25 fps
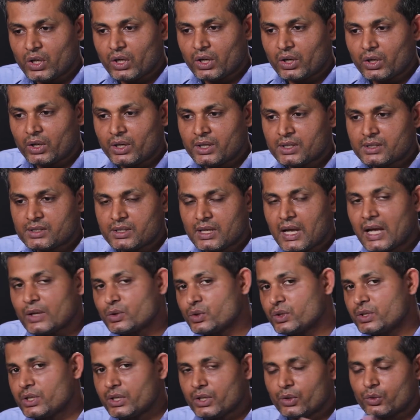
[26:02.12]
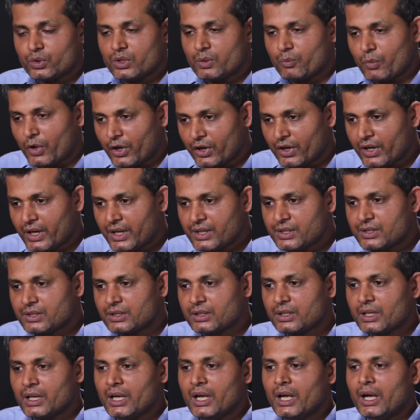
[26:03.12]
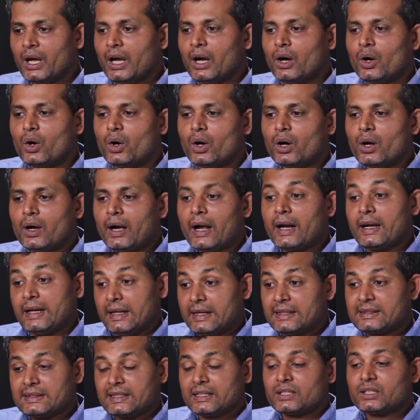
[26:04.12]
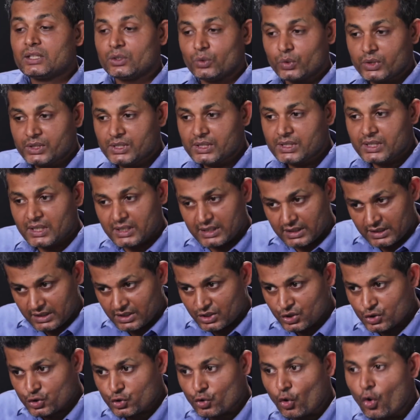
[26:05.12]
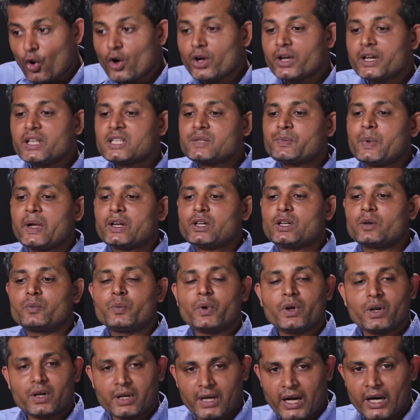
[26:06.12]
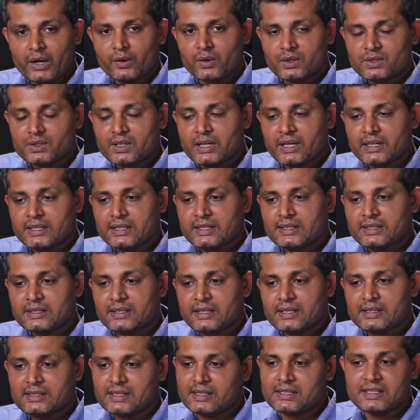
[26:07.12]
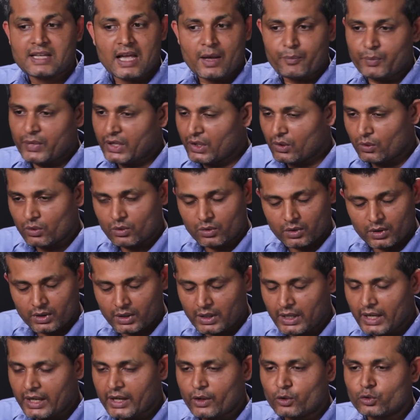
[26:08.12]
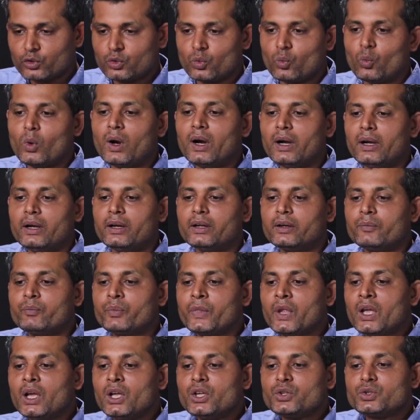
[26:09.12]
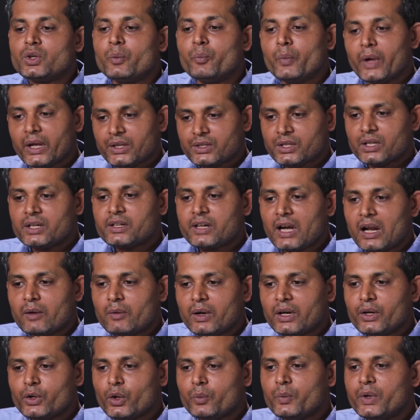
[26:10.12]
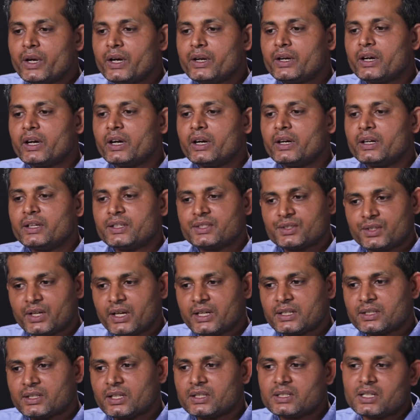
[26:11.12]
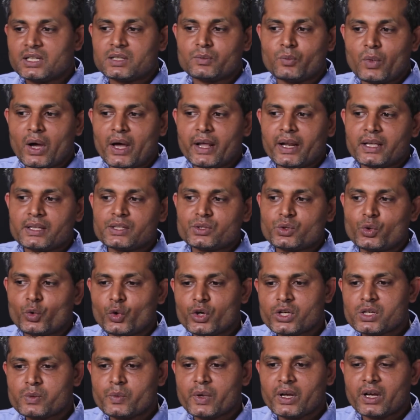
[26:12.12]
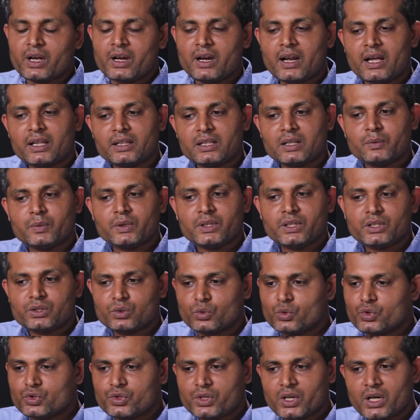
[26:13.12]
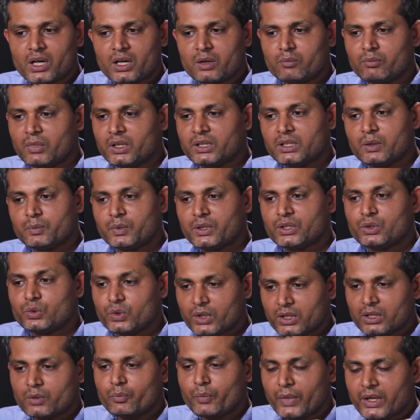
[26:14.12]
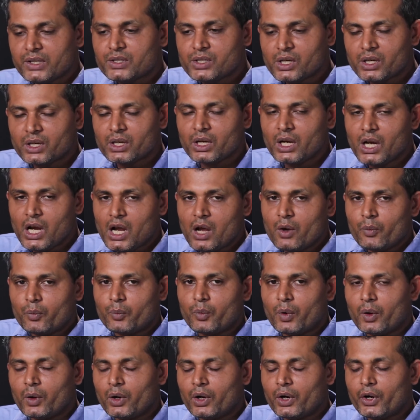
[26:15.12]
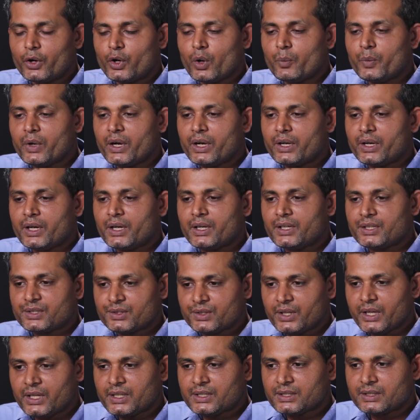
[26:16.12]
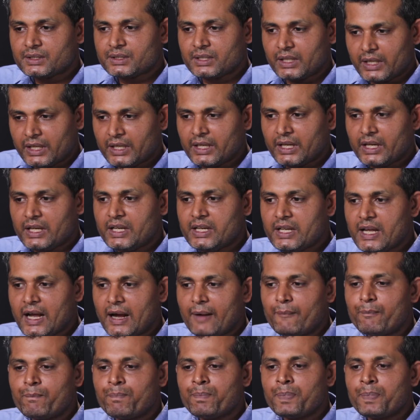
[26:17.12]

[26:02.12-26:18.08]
is associated with the modernization, and which is a strong risk factor for cardiovascular diseases, is happening around the world. So major tribal dominated states such as Maharashtra, West Bengal, Andhra Pradesh, Gujarat, Madhya Pradesh, which are the major dominated states in India,